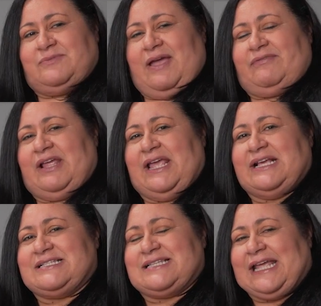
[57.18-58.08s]
we have an
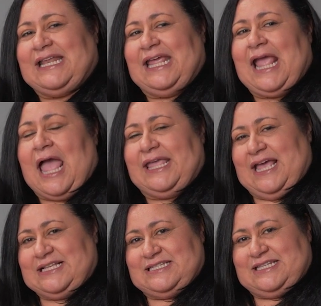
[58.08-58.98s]
exciting
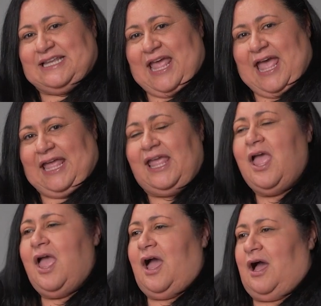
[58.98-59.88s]
guest today
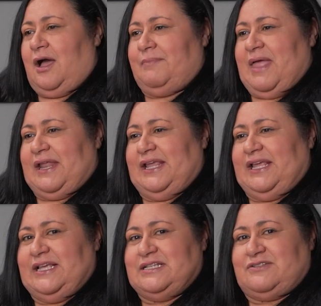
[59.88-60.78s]
that
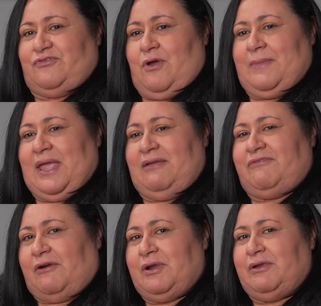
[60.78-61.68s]
is from a
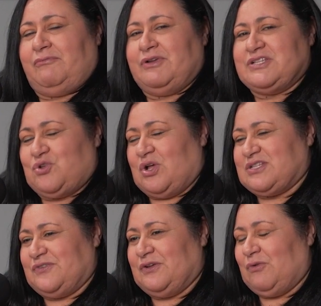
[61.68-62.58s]
very
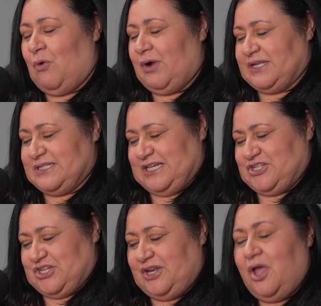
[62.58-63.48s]
resourceful
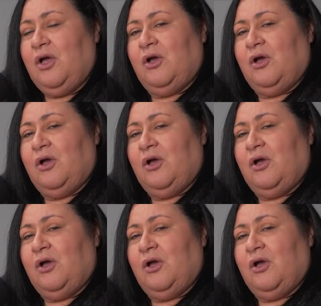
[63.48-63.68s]
organization